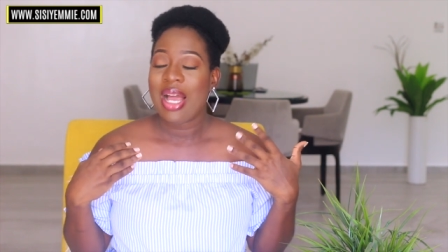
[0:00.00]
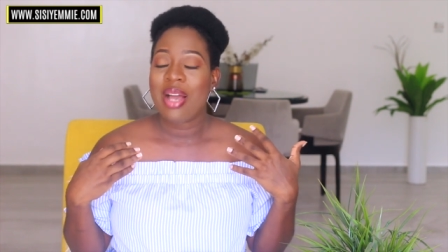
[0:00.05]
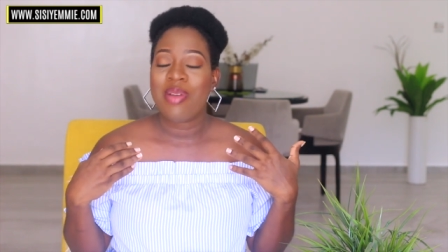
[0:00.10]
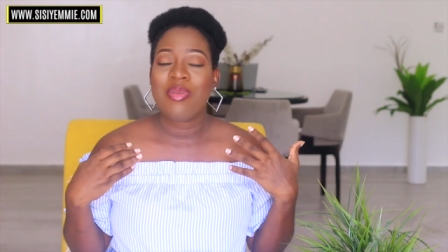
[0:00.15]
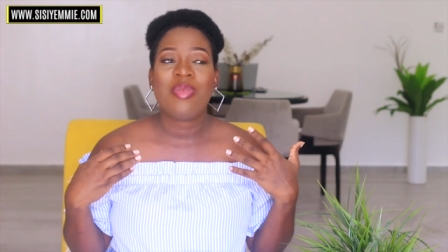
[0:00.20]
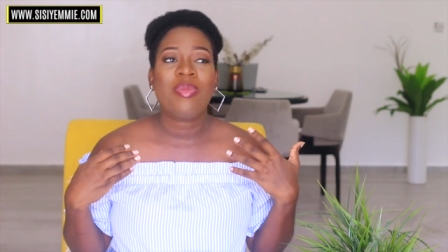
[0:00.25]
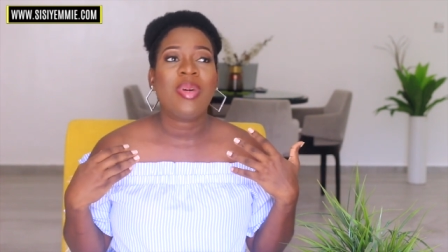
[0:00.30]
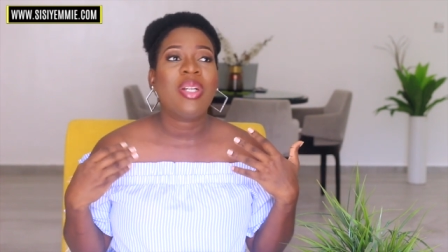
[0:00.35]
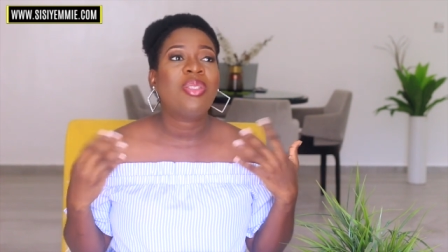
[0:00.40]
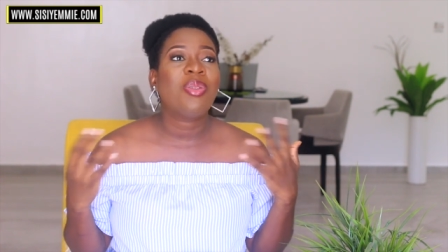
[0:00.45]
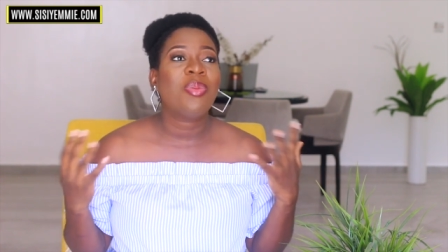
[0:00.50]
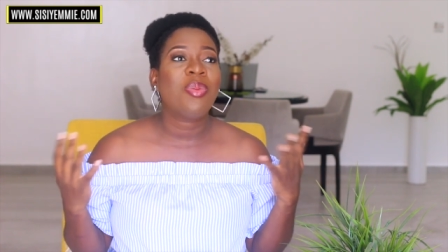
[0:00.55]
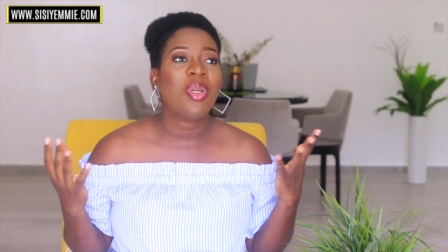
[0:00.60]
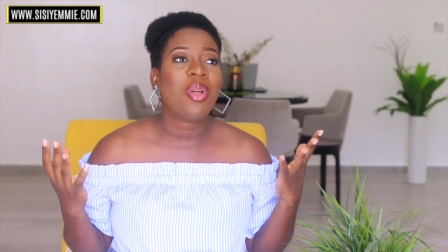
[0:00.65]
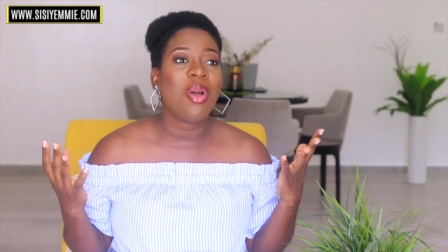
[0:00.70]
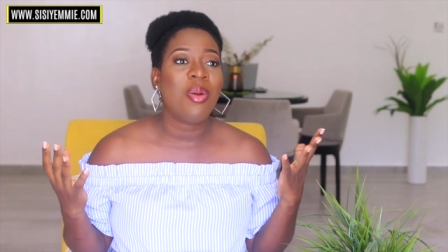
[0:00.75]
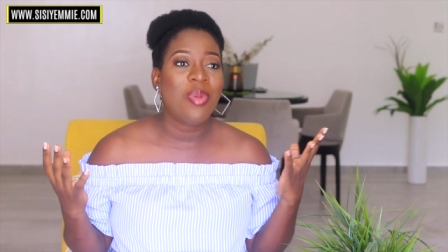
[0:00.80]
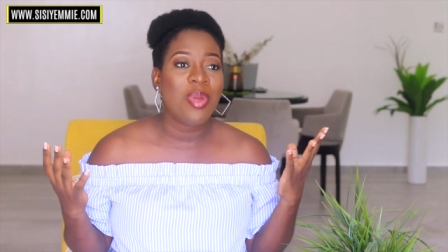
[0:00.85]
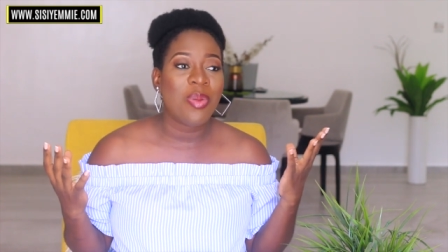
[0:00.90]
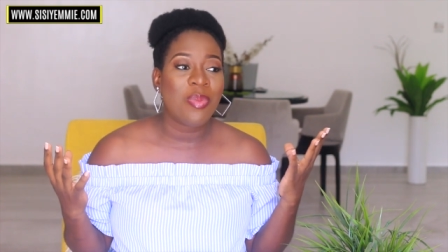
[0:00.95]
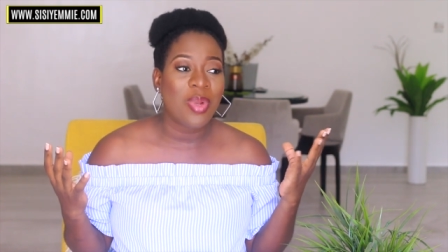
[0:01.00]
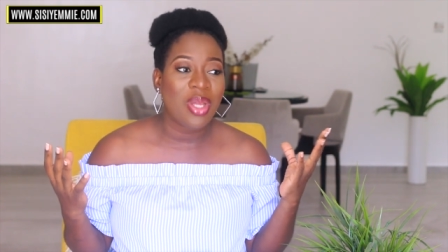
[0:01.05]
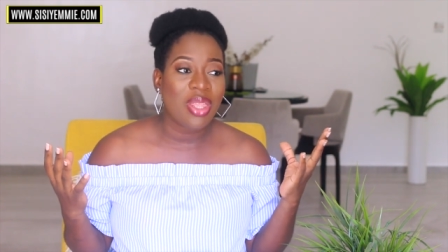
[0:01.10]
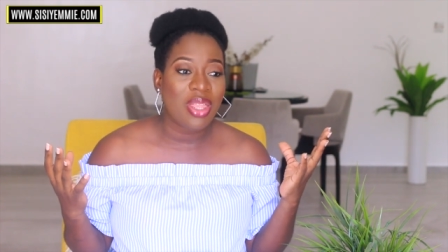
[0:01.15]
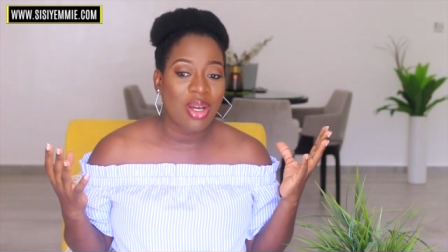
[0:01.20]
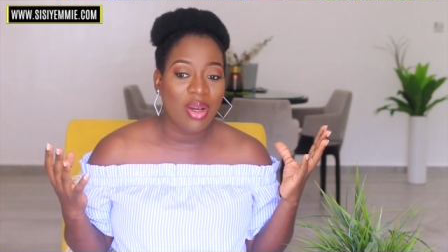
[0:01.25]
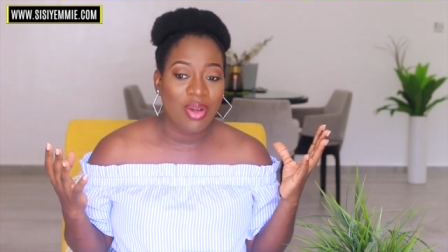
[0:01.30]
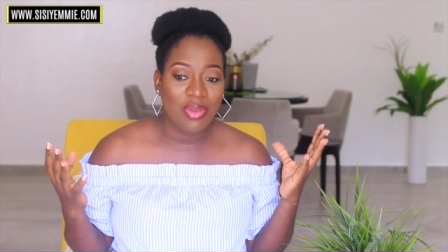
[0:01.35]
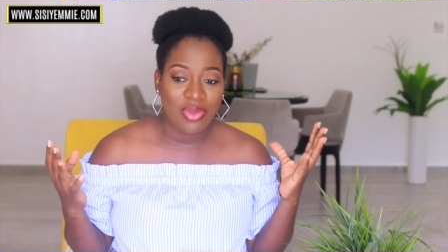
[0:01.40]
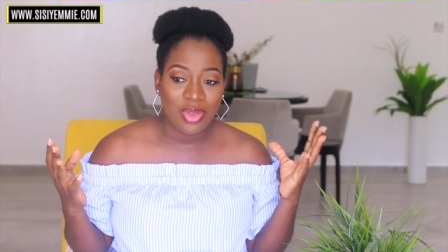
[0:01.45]
I'm about to become a
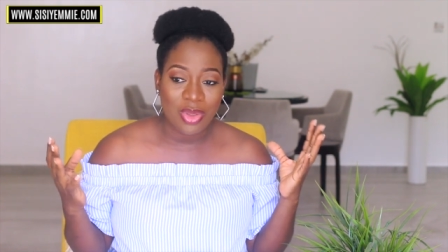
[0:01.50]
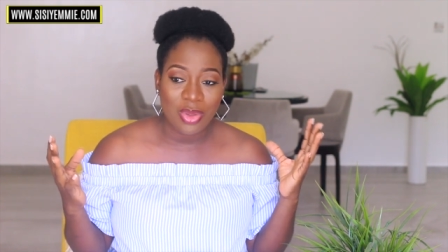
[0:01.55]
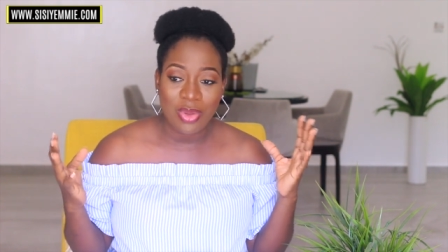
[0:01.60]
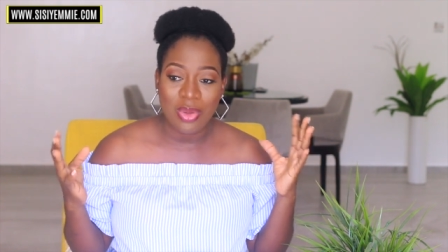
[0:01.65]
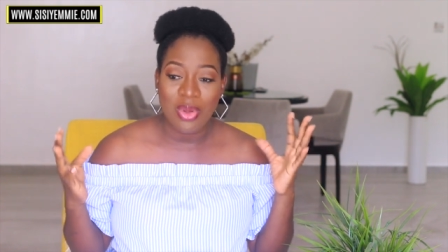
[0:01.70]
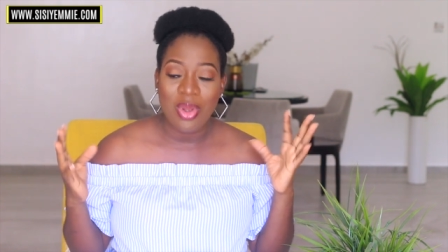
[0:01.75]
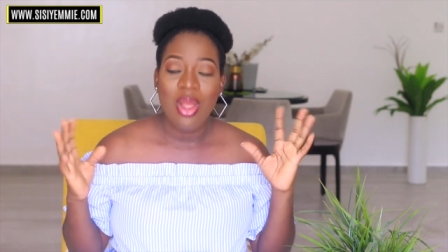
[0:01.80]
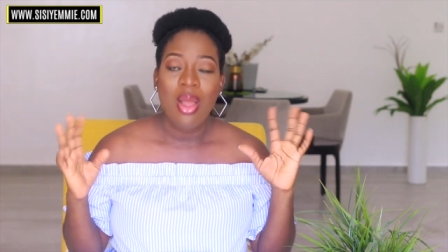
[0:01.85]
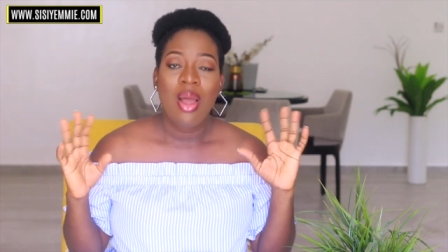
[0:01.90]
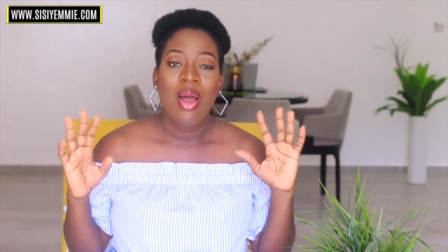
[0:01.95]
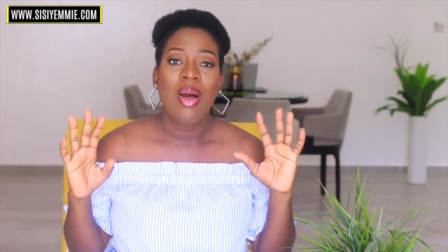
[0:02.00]
mother of two.